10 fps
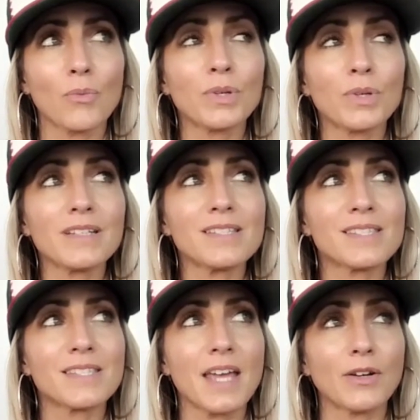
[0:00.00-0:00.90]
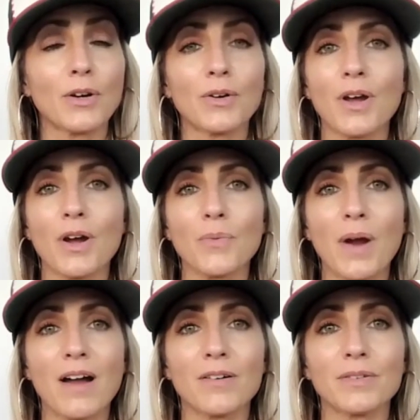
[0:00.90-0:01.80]
really centered
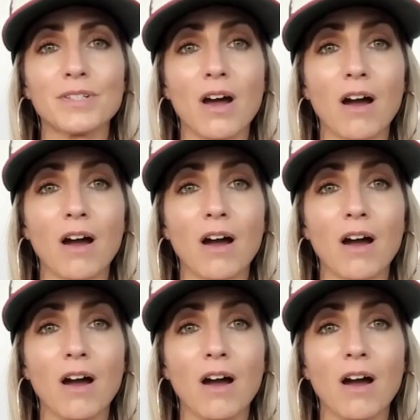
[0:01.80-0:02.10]
around